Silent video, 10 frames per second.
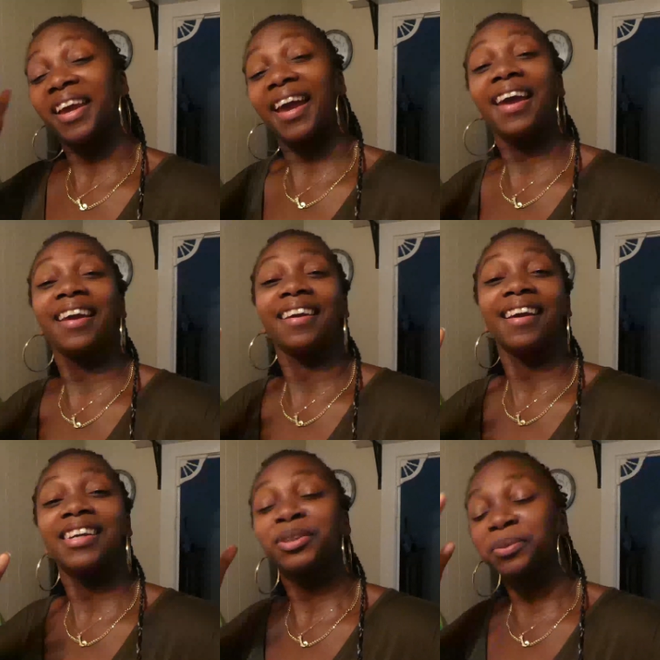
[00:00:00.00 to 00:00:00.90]

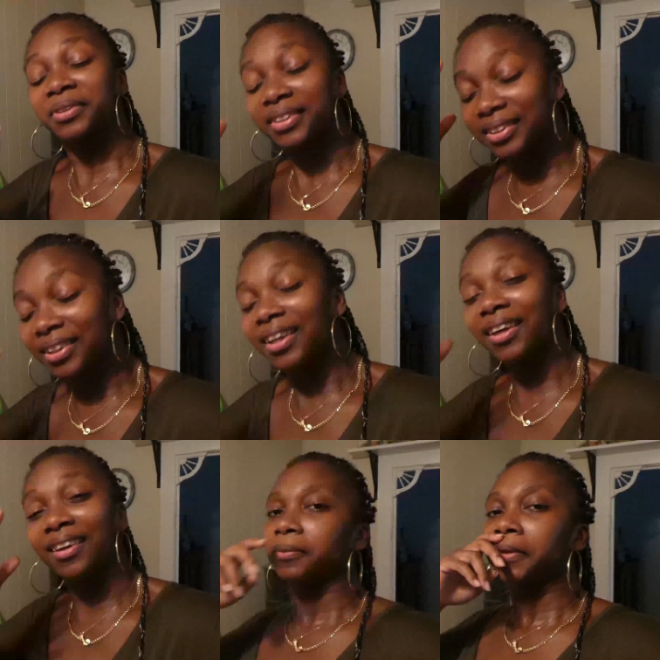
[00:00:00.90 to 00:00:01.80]
day, as you can
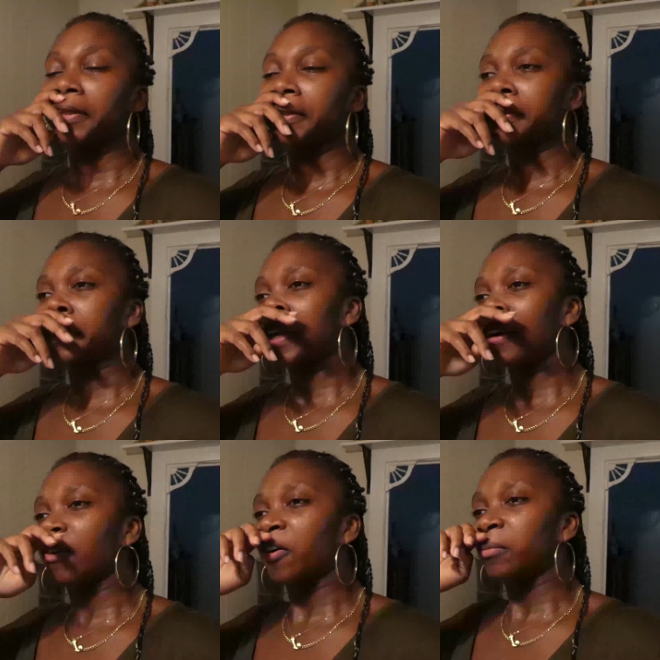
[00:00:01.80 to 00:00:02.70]
see. It is
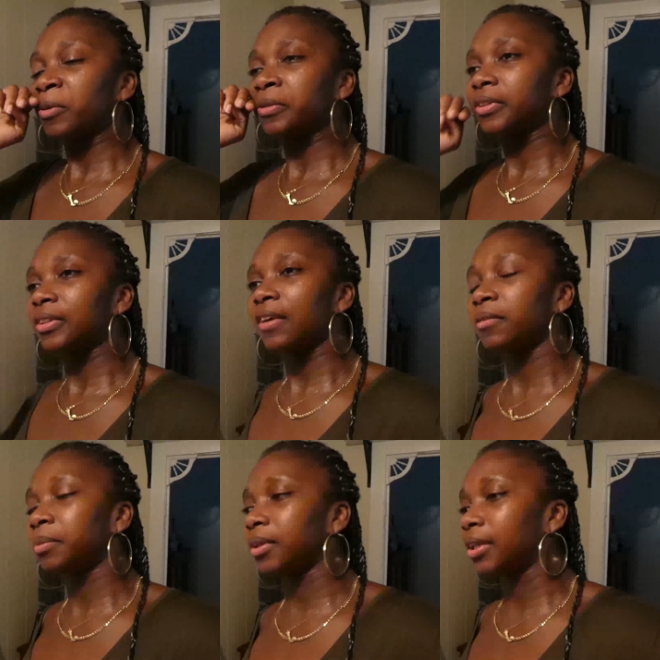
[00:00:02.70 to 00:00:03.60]
now almost
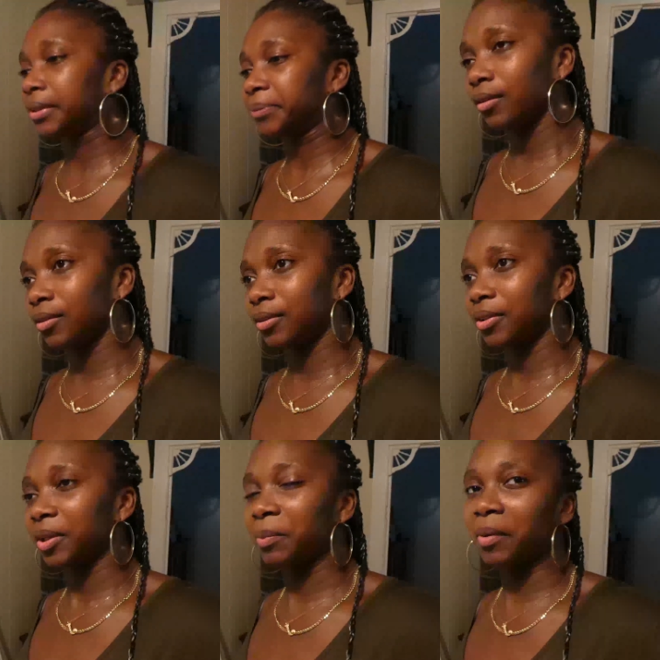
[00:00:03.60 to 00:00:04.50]
7 p.m. Oh,
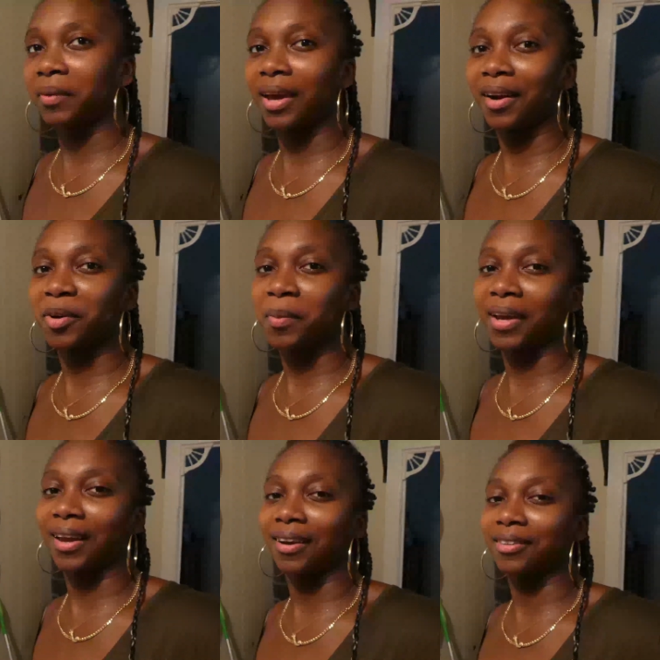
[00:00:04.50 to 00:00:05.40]
but we gotta go
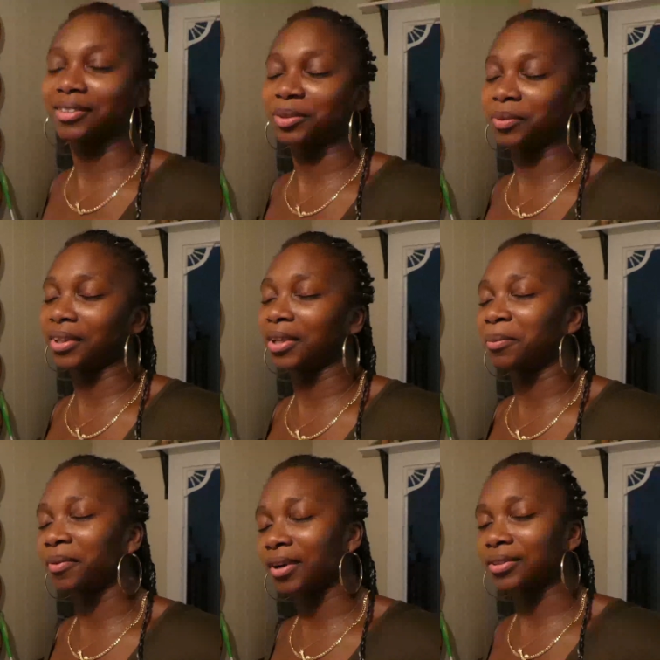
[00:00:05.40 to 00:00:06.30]
back out so we can
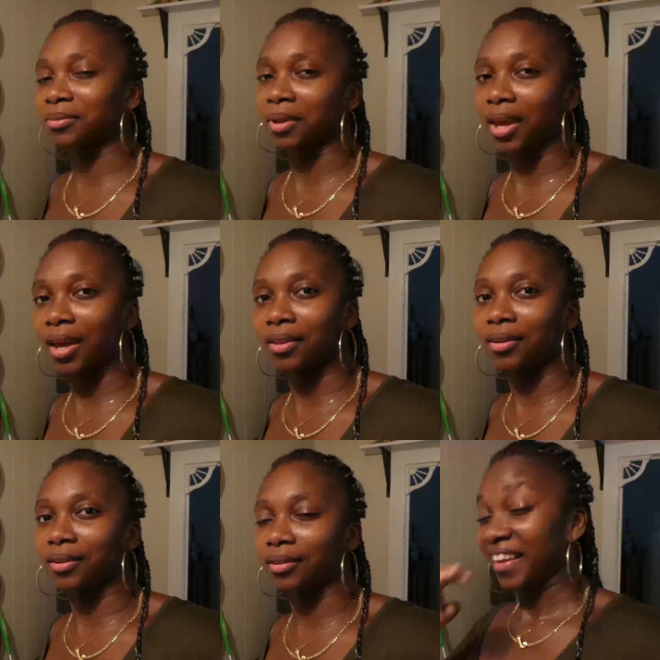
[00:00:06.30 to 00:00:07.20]
get Bronx some cat
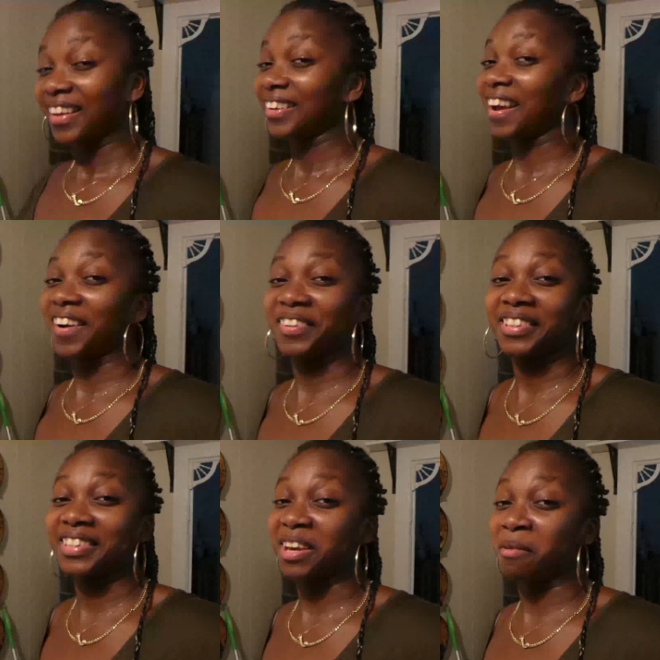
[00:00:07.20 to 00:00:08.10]
litter. Y'all, you
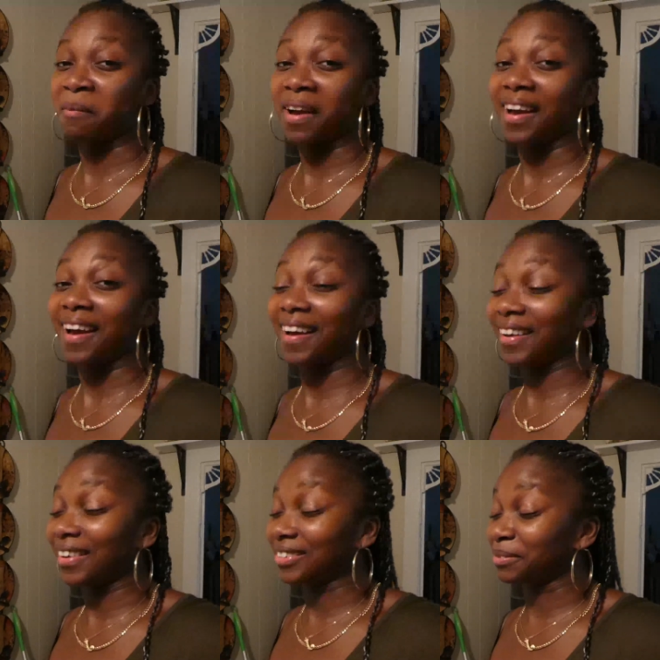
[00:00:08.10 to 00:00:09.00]
can tell by my
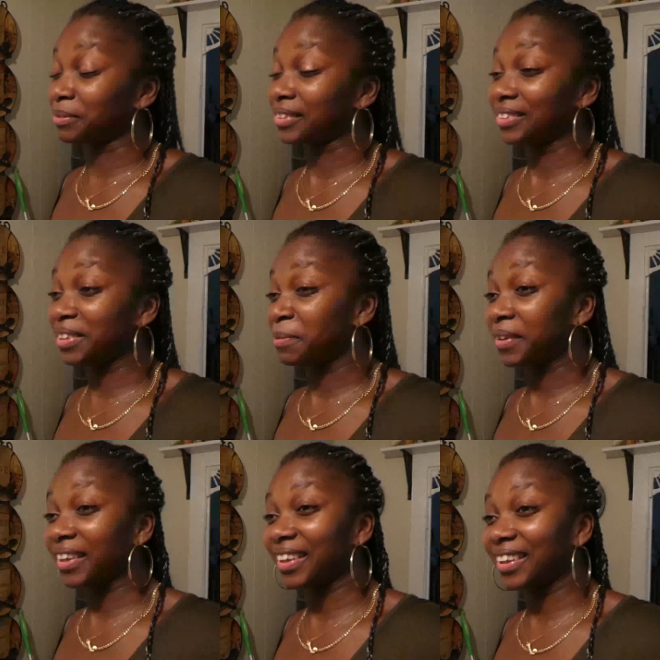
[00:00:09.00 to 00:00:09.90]
eyes, I'm
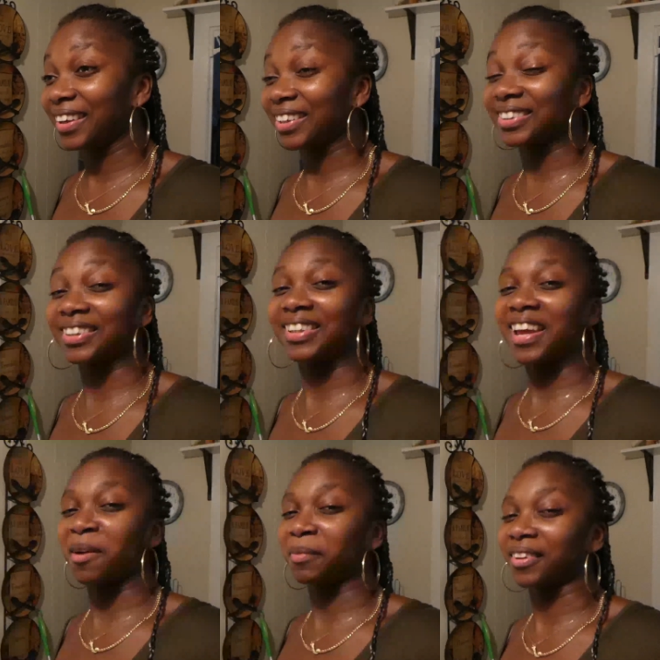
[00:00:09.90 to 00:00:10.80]
sleepy. I took a
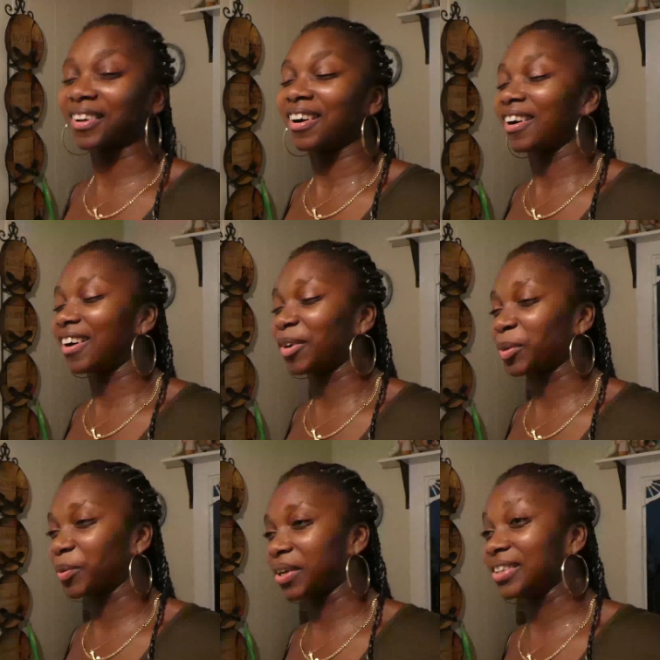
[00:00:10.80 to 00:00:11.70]
nap in the car
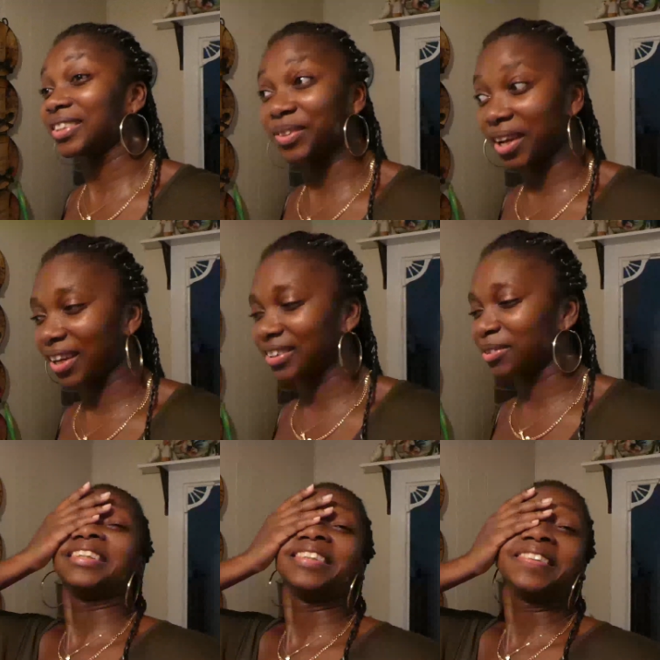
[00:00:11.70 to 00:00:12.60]
on the way to the house.
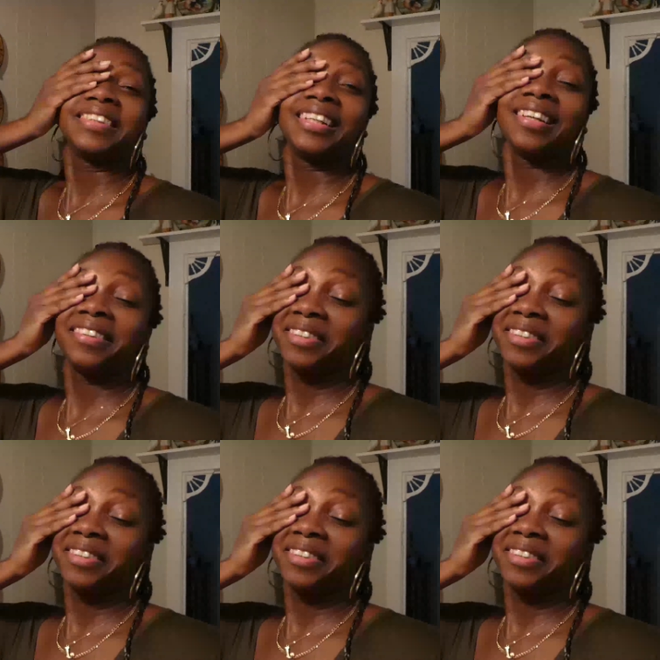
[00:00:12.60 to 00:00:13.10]
Uh, on another